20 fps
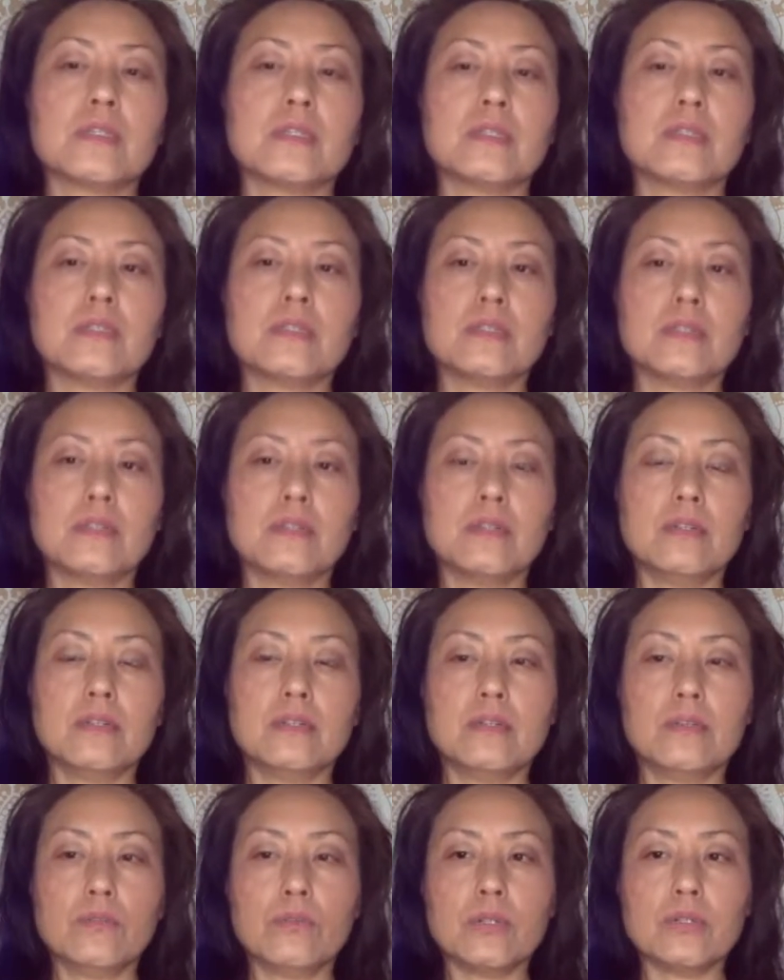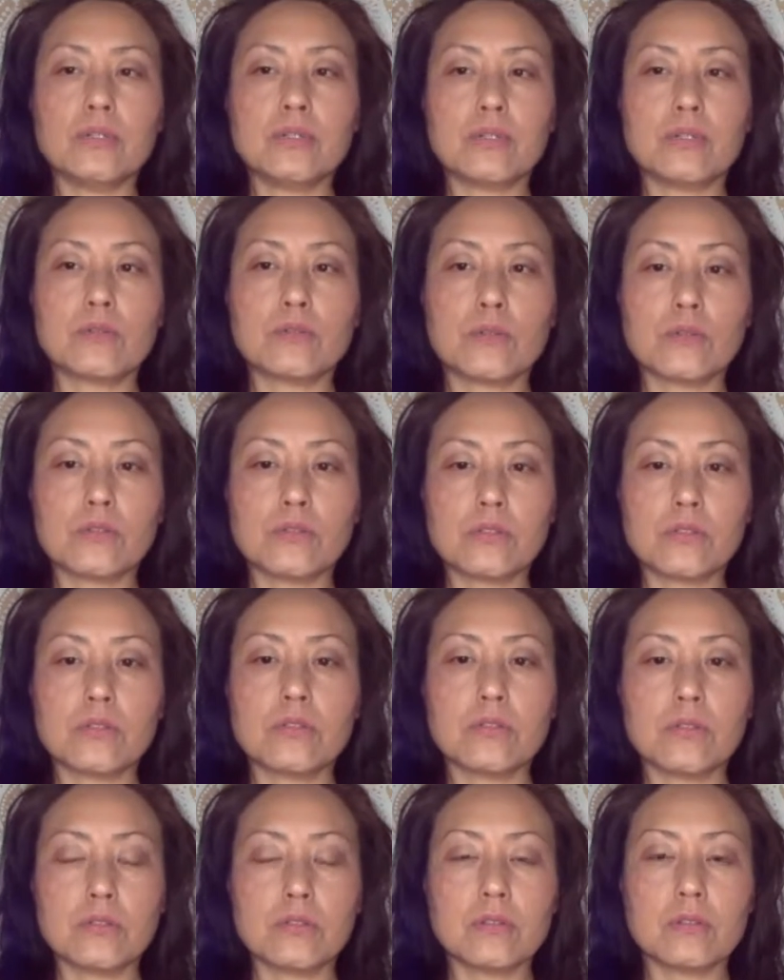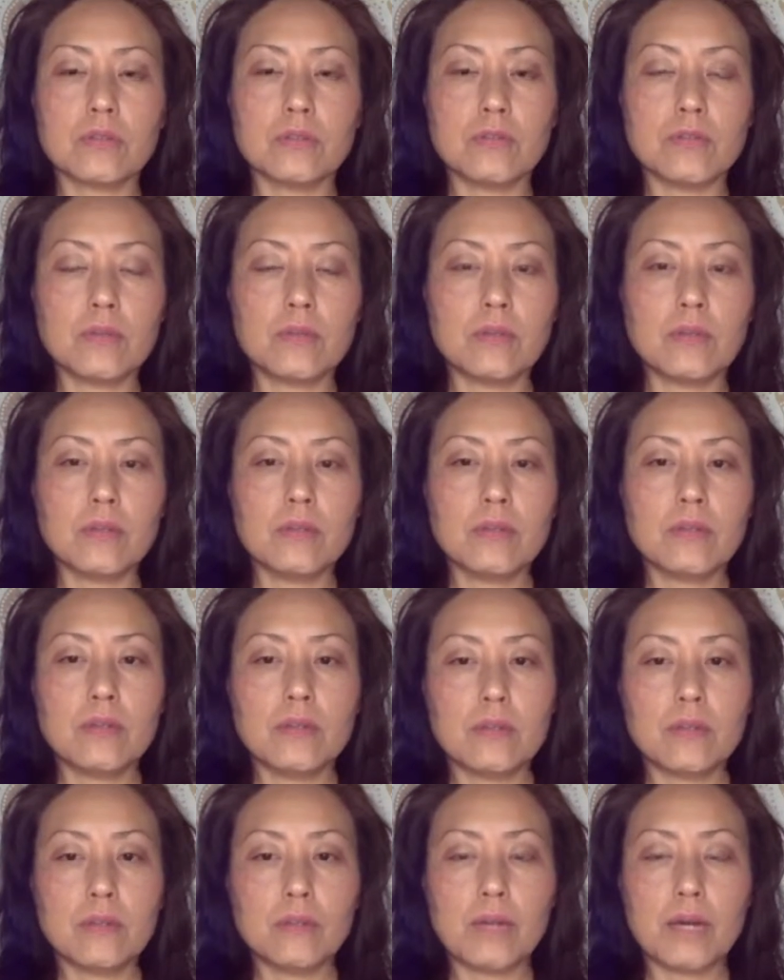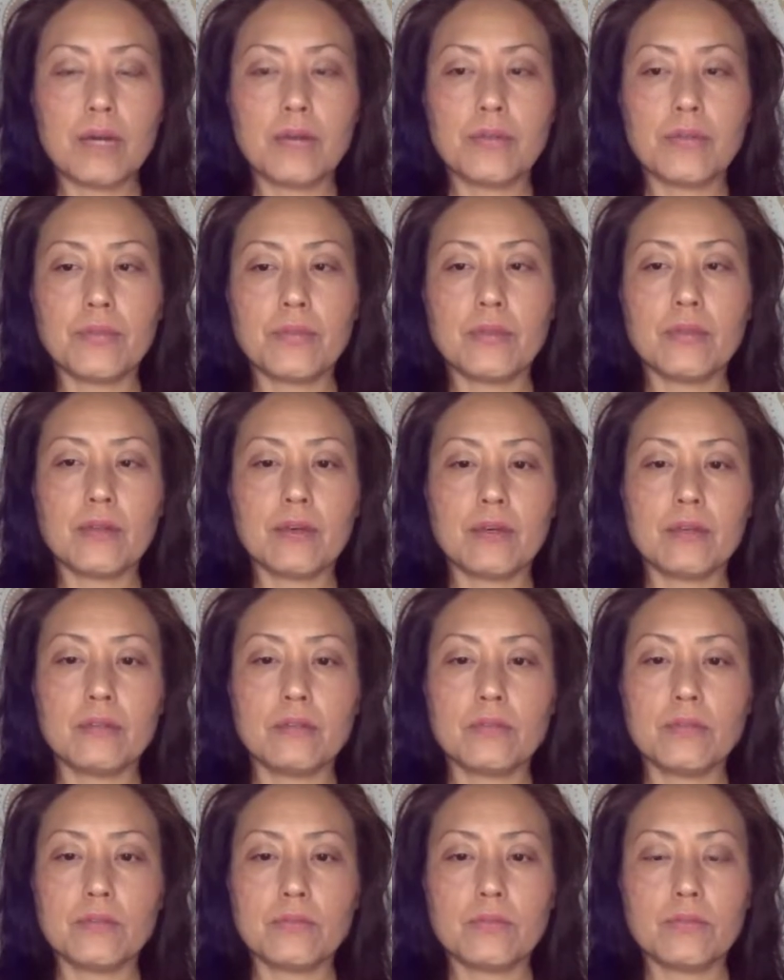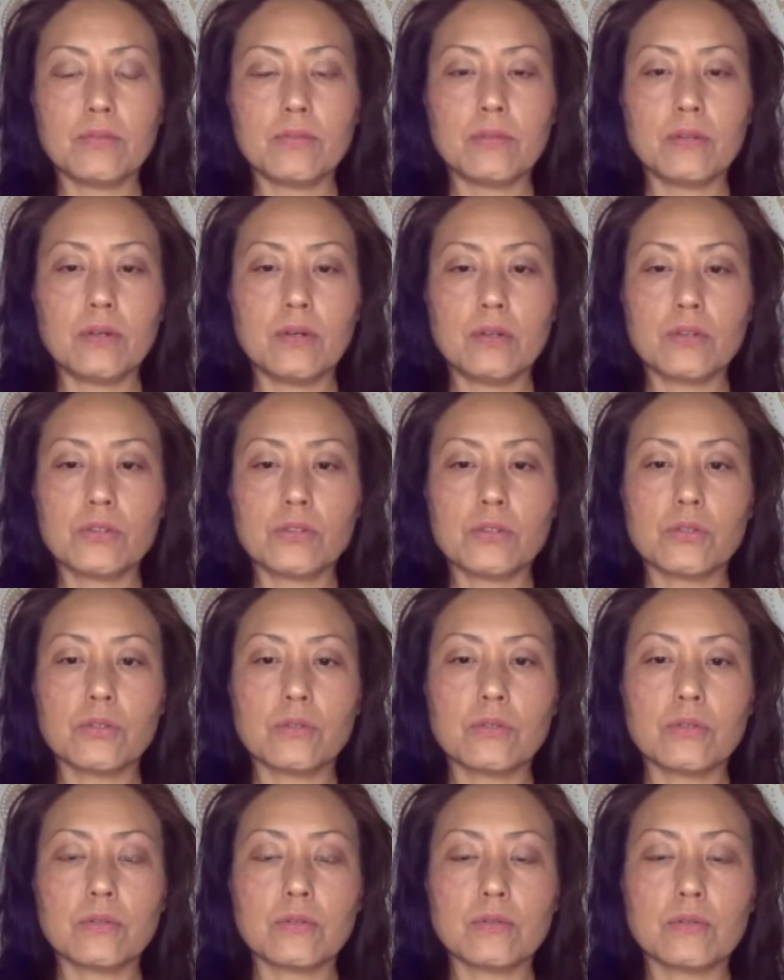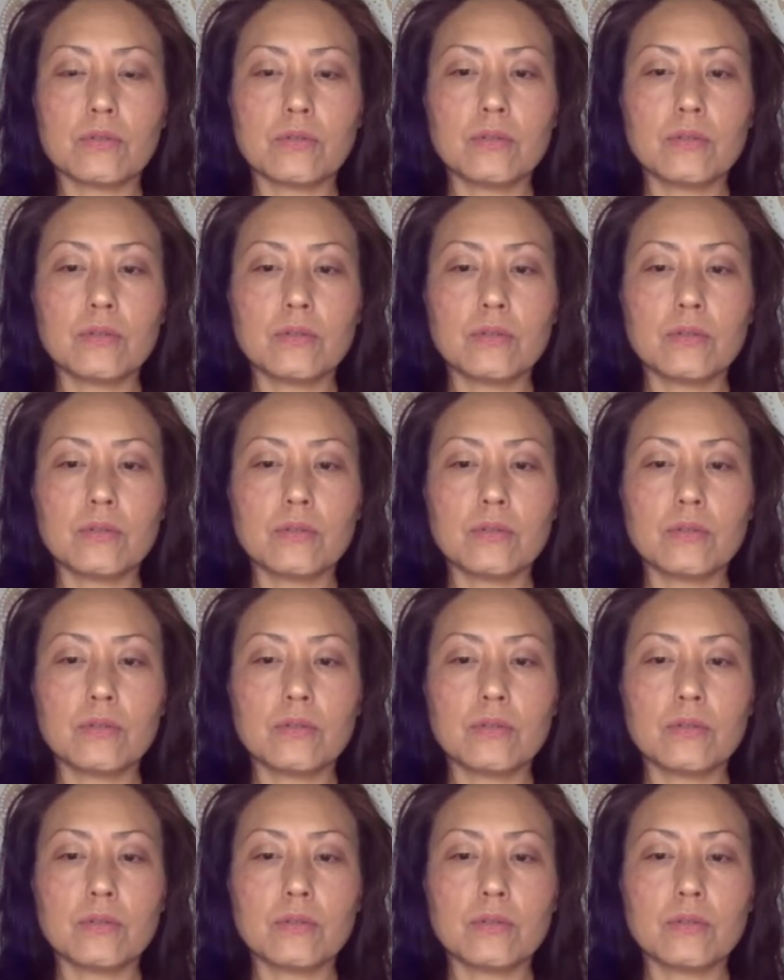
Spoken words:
and then once it grows to a certain amount, then I'll also